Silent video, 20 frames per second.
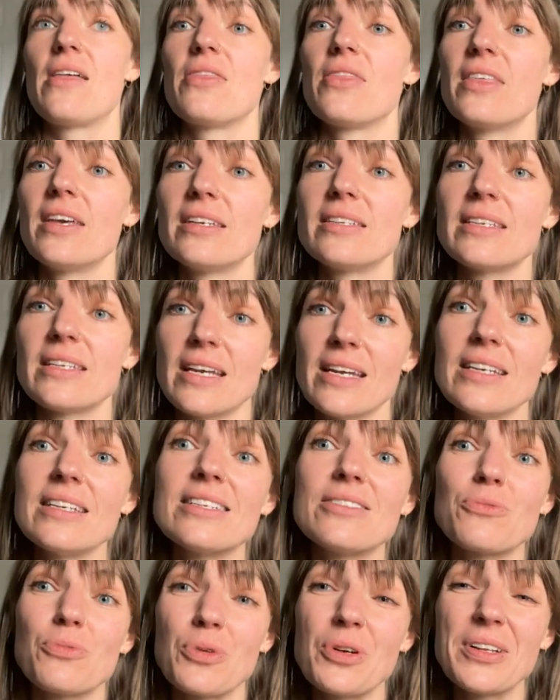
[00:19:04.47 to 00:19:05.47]
this
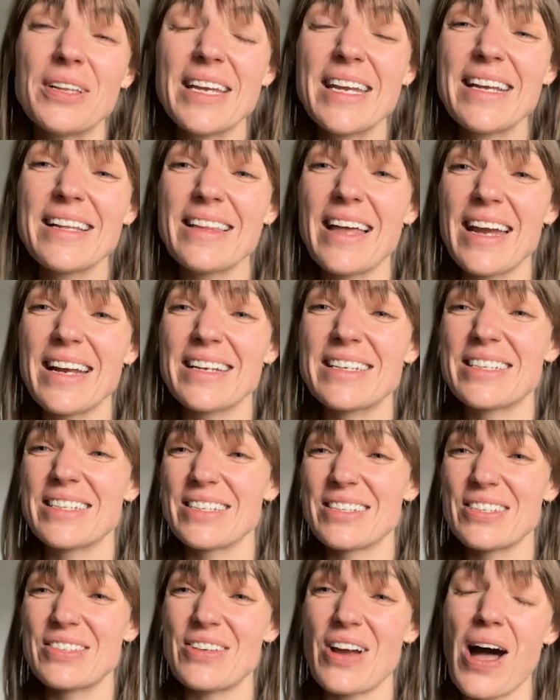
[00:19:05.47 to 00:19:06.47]
is really to
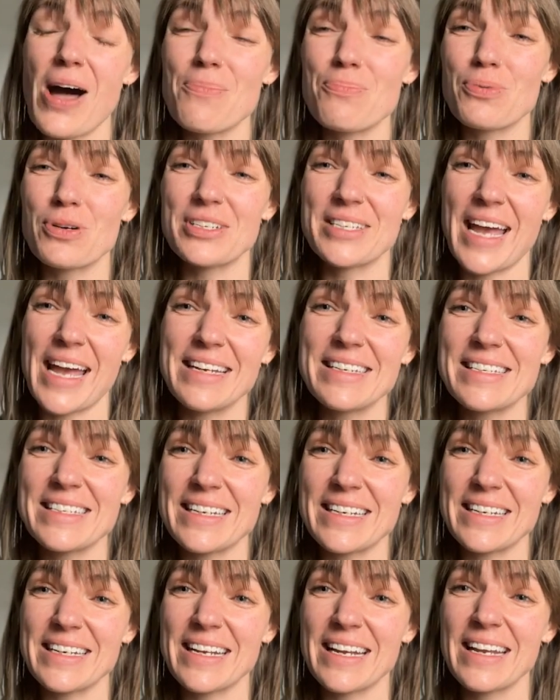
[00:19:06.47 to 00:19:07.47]
stop
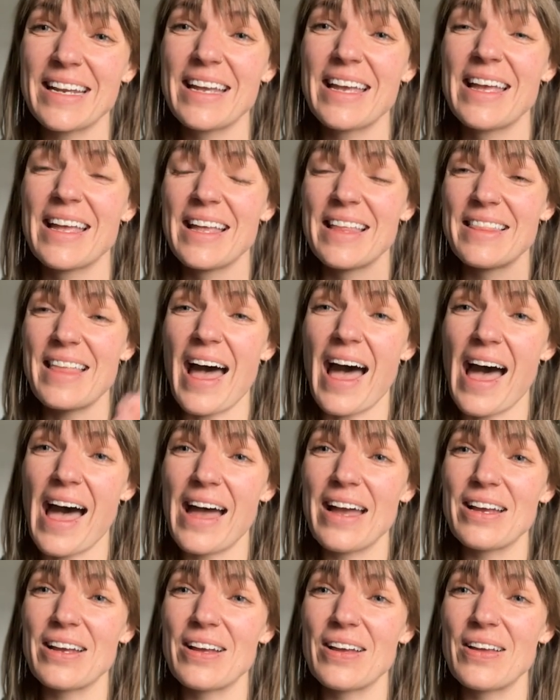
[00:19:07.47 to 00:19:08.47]
pretending
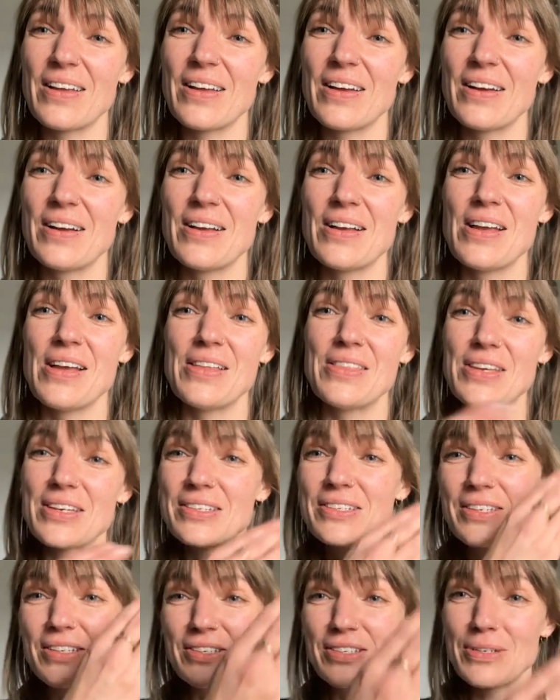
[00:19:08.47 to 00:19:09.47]
that
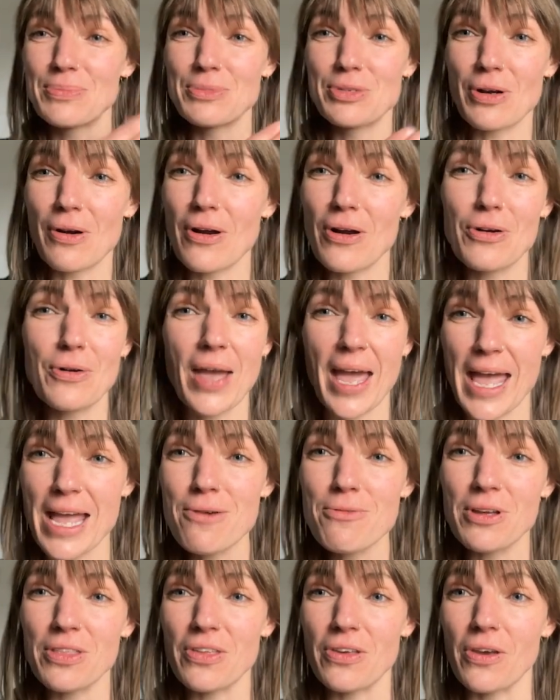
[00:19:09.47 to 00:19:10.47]
these systems are okay
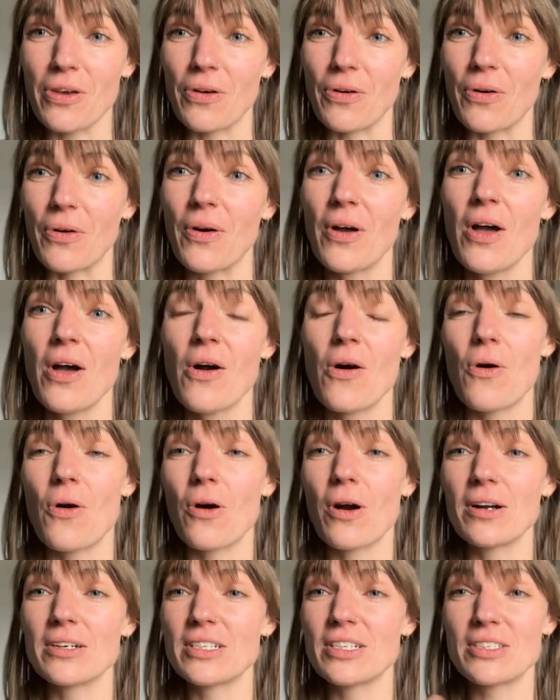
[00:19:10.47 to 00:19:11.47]
with you,
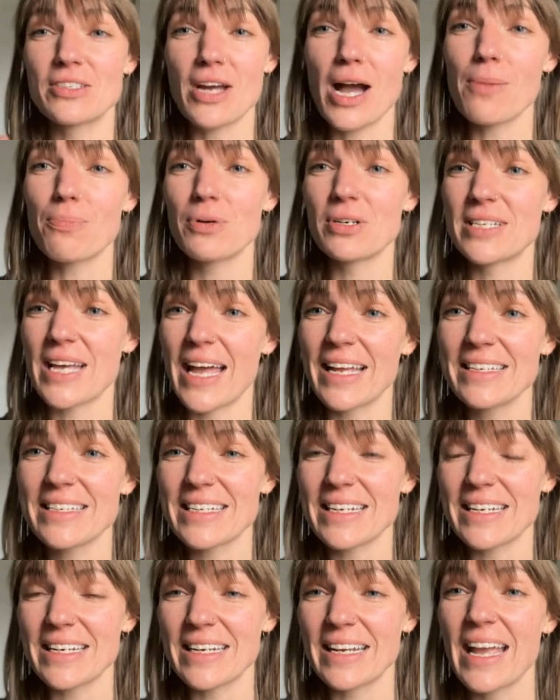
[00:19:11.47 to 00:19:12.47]
or to stop
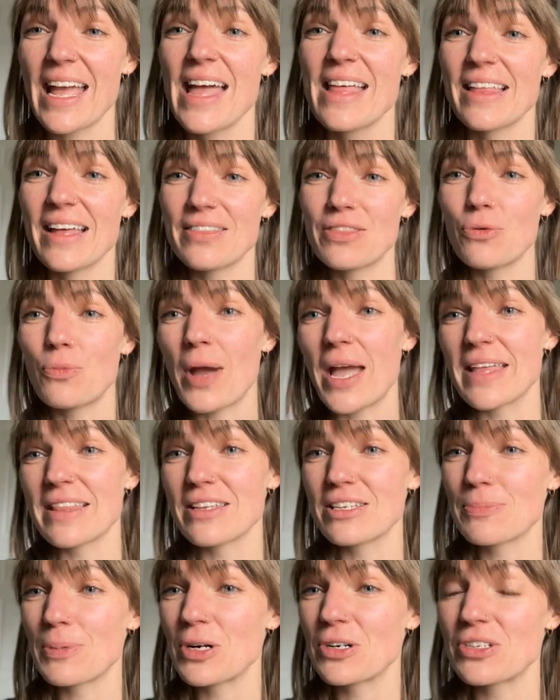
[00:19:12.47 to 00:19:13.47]
pretending that the way
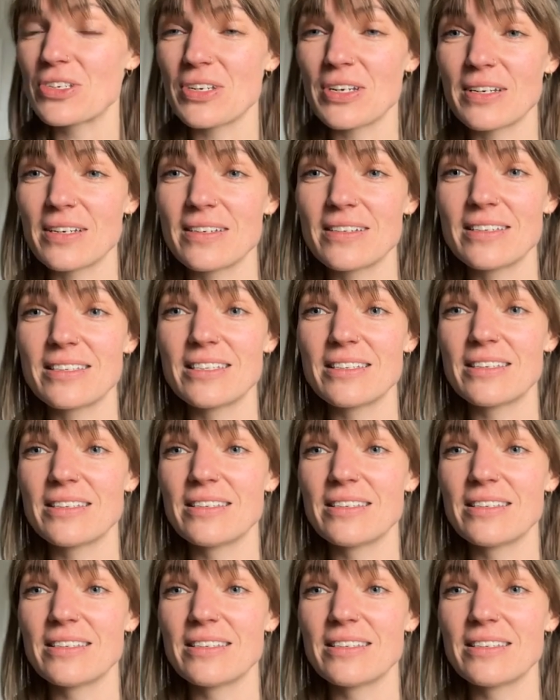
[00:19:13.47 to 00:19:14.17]
this person